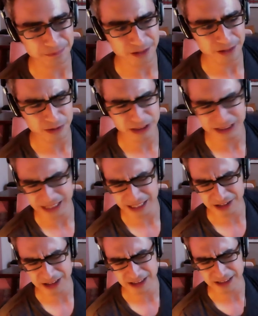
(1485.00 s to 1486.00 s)
which is
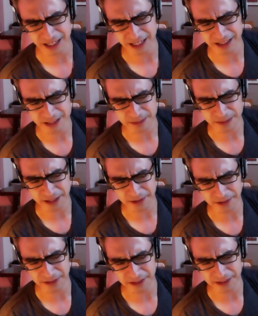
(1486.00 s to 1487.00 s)
actually Stylus, but I
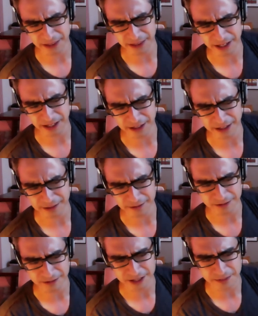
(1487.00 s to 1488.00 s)
don't think they
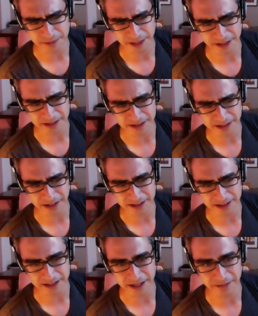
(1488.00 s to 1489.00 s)
respect
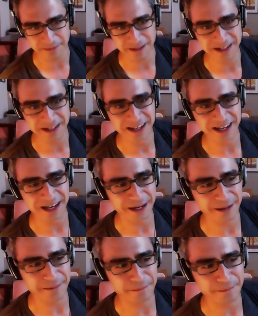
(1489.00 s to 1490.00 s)
Stylus yet.
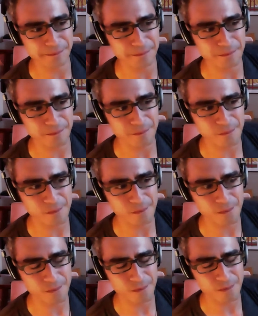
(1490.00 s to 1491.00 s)
And
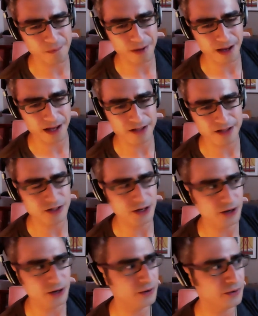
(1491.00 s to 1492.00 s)

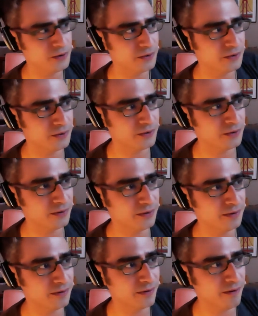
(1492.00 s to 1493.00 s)
so
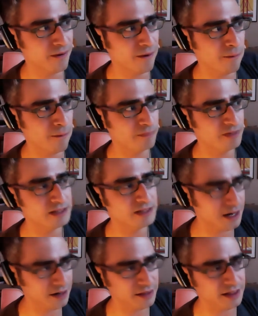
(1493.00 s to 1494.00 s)
the
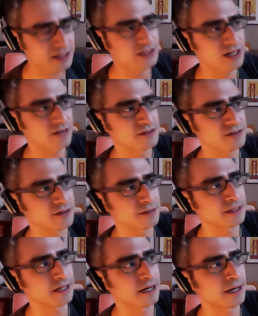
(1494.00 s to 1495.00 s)
entire thing is JavaScript.
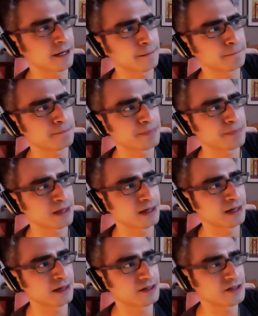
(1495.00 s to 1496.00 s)

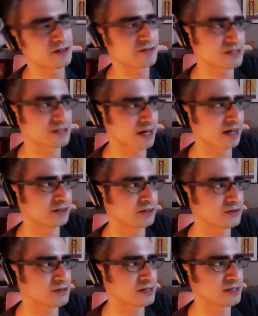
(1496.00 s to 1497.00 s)
The server side
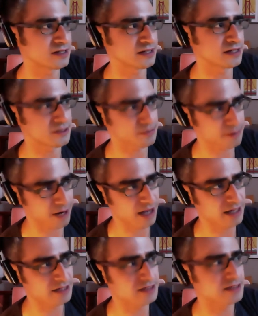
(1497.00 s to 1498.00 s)
uses
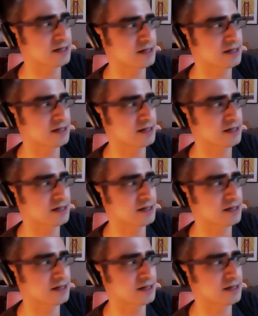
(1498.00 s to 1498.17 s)
Express.